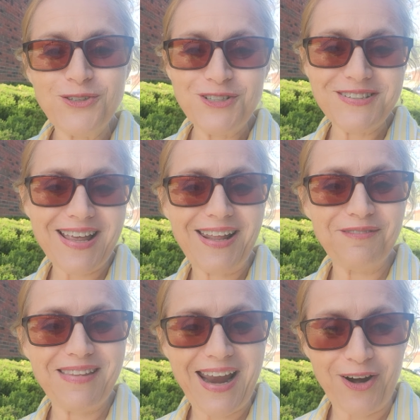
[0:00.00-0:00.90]
who's just kind
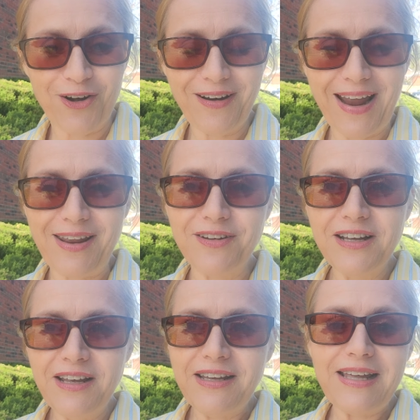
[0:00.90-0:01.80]
of there and
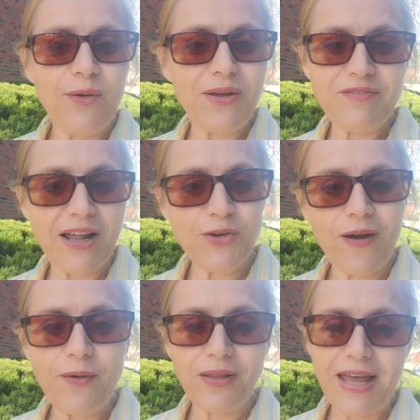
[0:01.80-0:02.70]
yeah, we've got a
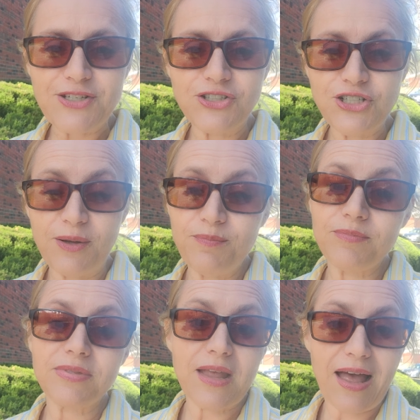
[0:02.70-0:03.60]
great relationship.
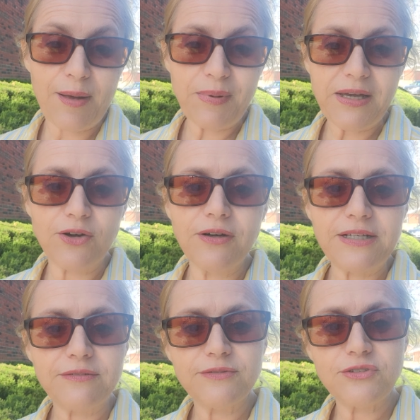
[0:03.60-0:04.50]
I'm here
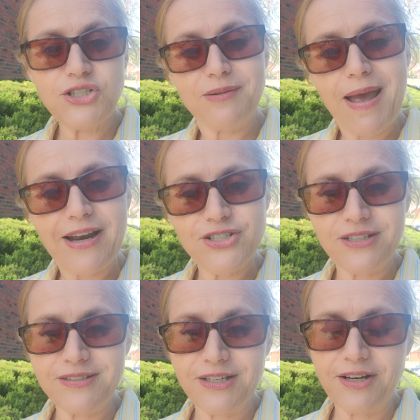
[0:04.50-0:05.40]
and she
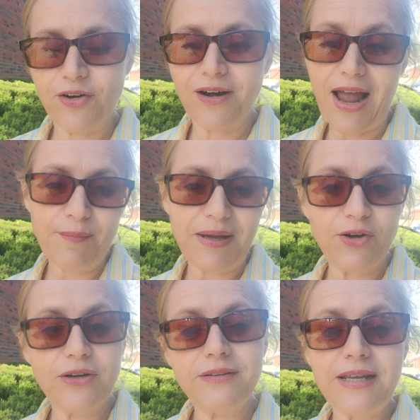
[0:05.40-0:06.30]
manages it or I'm
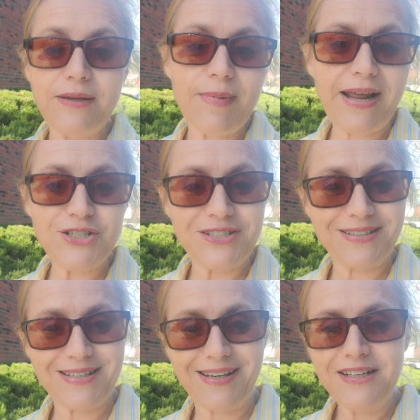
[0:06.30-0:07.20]
here and he
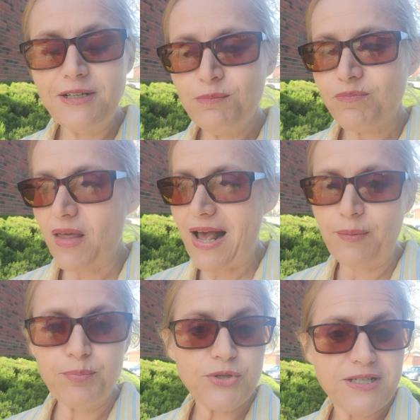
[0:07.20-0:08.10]
manages it.
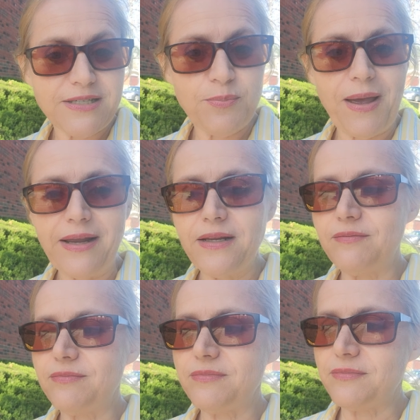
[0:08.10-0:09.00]
I participate
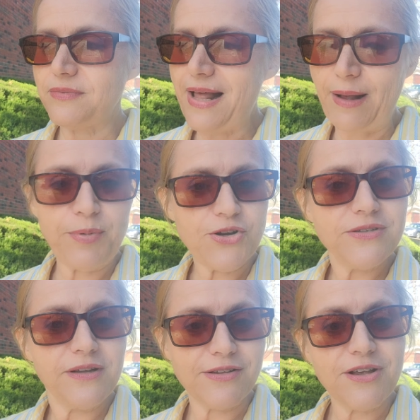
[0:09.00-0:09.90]
and that
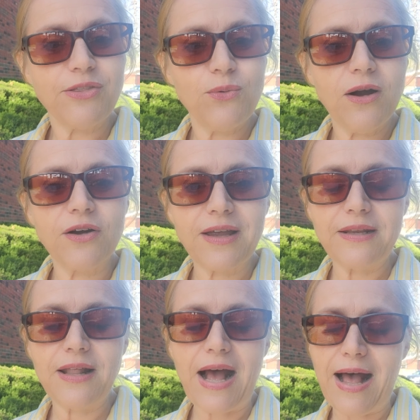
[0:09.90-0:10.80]
person does all the work
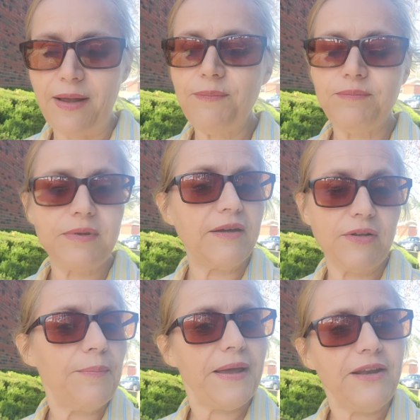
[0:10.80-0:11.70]
and I
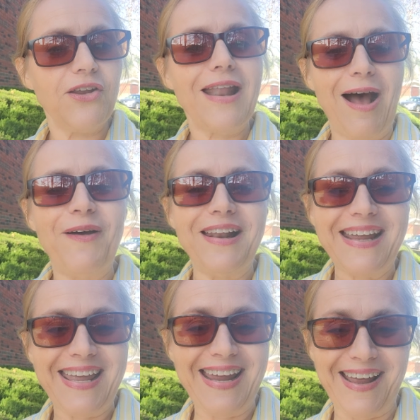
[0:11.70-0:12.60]
give an opinion now and
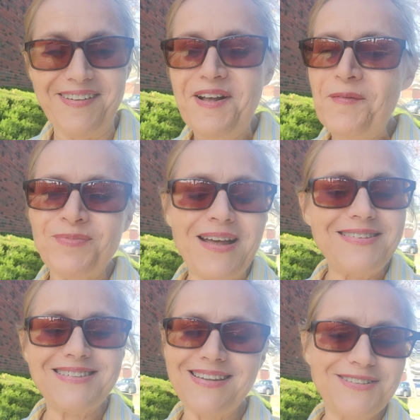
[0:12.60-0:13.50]
again.
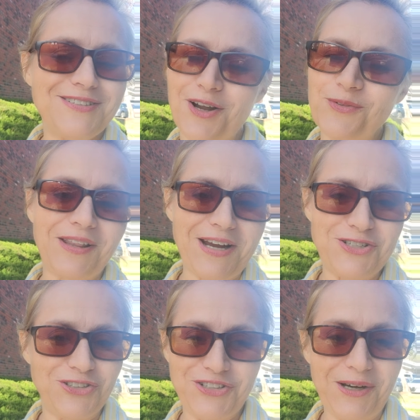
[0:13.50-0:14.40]
That's that's not a
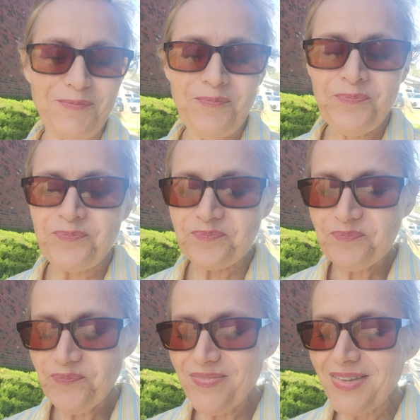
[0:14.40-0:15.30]
relationship.
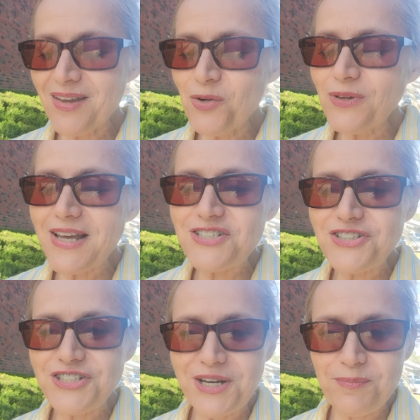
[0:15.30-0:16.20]
A
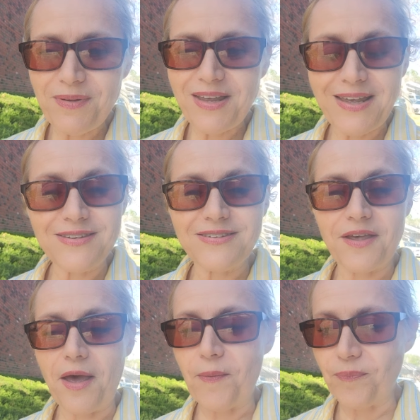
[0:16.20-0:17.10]
relationship
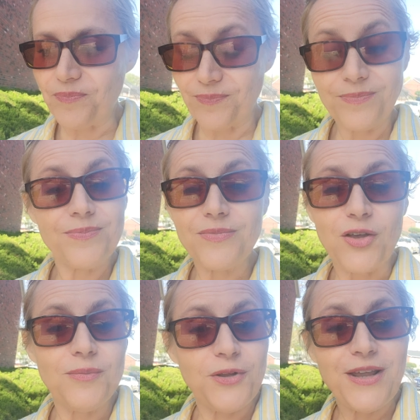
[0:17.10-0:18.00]
is um,
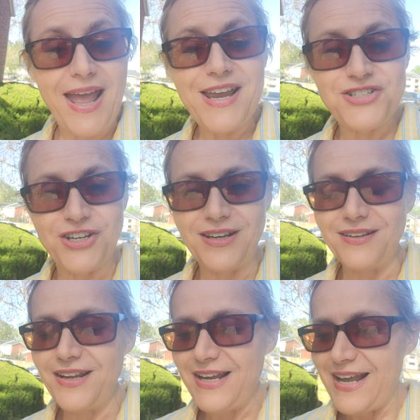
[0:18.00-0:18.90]
the
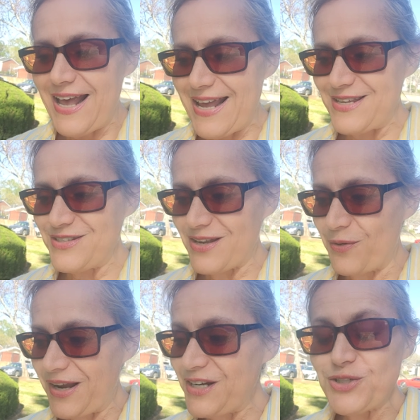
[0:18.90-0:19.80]
communication is
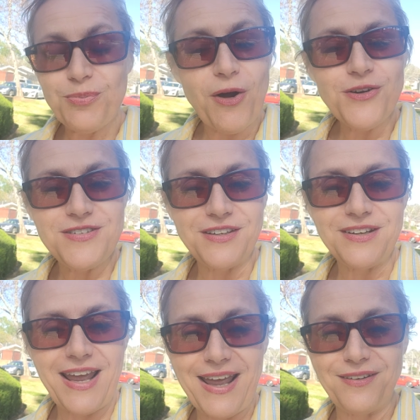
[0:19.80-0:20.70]
so each
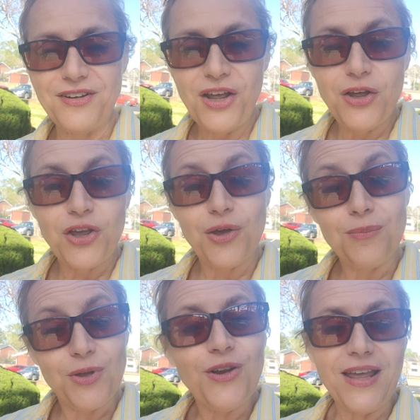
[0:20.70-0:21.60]
person can
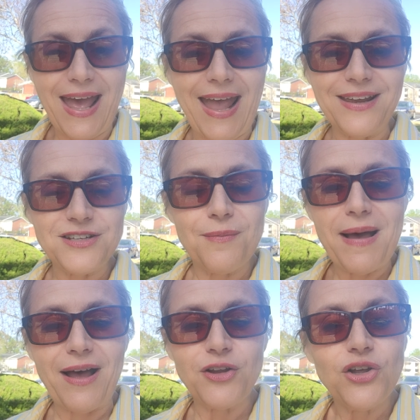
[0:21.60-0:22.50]
communicate
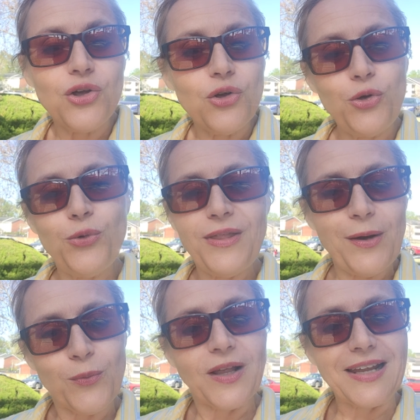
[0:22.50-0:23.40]
about who
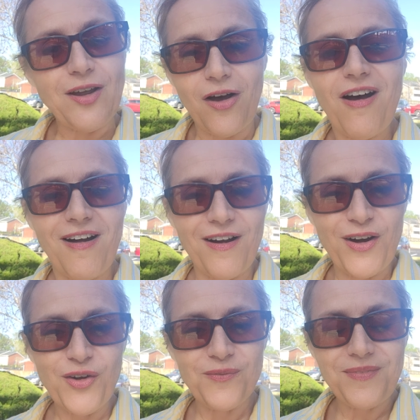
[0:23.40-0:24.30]
they really
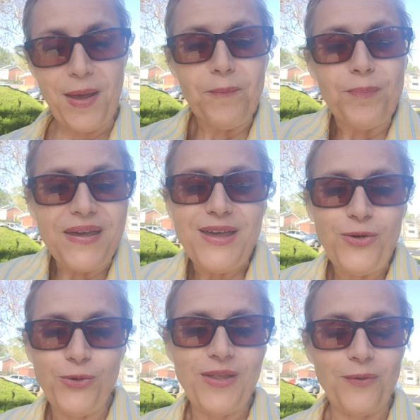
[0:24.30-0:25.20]
are and
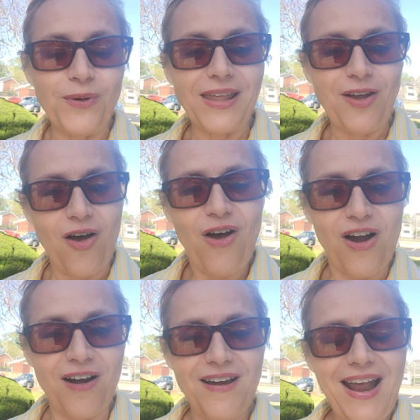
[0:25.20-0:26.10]
be who they really
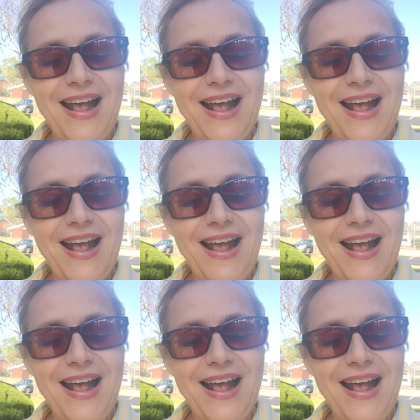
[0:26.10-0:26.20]
are.